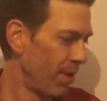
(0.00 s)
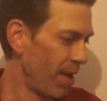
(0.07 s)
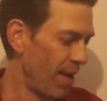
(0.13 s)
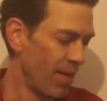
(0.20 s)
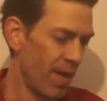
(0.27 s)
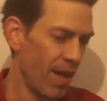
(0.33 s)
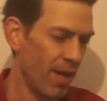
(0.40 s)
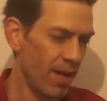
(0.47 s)

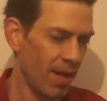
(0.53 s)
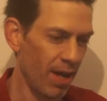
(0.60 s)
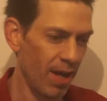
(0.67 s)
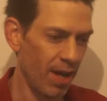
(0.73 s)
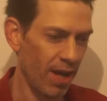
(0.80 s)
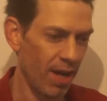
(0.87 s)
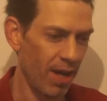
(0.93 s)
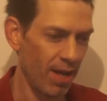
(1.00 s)
And then
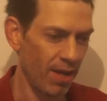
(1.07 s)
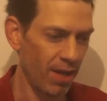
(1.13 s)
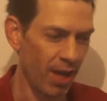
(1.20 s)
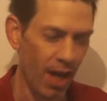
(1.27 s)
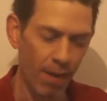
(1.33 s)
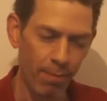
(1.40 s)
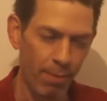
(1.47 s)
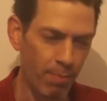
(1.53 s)
you
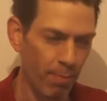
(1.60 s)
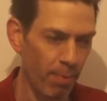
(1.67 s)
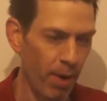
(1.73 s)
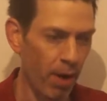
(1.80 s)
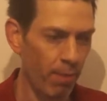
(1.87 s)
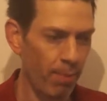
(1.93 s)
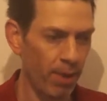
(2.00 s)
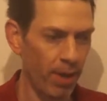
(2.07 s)
got to be
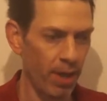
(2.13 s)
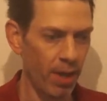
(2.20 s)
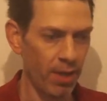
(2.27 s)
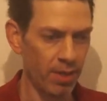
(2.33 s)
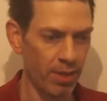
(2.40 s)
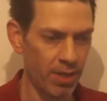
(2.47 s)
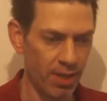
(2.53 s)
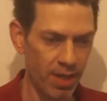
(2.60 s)
prepared
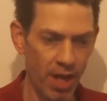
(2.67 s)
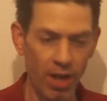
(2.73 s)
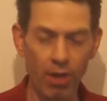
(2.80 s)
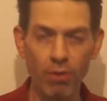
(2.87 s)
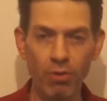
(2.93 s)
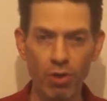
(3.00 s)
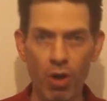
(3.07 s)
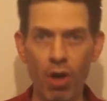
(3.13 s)
because this kind of
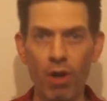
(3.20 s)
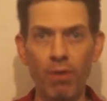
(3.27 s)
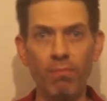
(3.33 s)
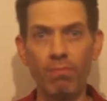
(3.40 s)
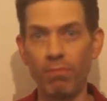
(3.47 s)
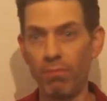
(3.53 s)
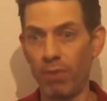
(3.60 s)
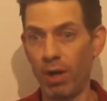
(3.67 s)
goes
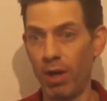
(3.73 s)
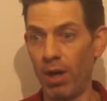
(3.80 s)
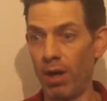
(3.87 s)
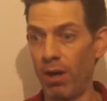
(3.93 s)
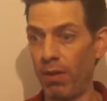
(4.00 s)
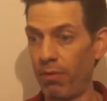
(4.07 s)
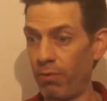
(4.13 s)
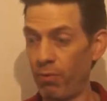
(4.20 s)
on
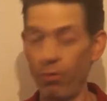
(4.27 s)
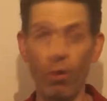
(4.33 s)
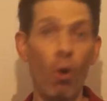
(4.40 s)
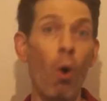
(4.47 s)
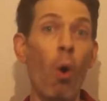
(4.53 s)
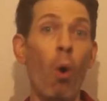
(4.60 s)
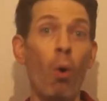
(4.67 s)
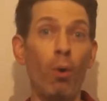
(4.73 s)
through the
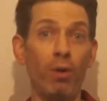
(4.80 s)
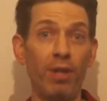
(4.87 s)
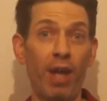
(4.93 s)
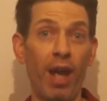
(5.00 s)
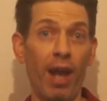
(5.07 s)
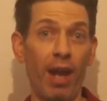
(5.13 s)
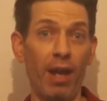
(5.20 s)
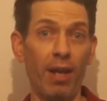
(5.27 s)
whole
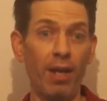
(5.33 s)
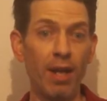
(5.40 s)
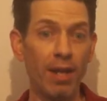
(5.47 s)
day.